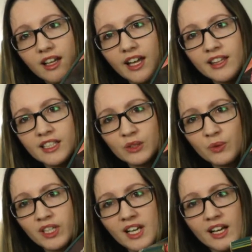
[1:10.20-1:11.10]
And this
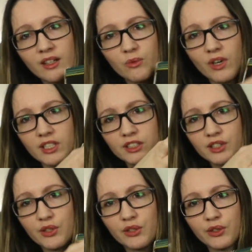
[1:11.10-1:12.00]
one kind of runs
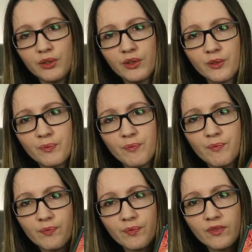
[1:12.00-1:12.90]
through
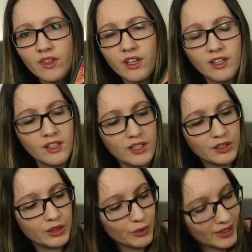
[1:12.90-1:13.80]

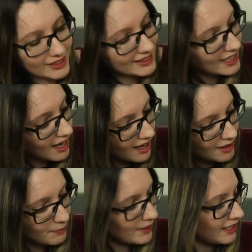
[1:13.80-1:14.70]
to the
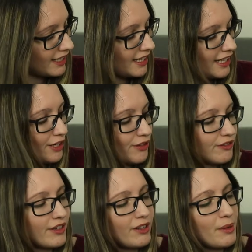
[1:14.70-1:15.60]
top. And on
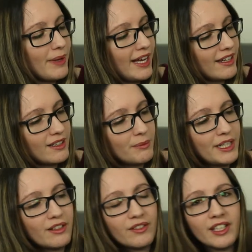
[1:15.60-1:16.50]
the very back, let
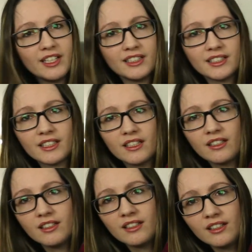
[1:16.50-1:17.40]
me cover this.
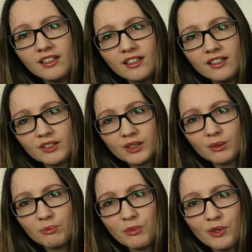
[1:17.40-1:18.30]
There's
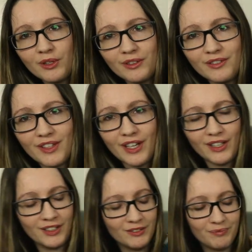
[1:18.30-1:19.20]
some more over there.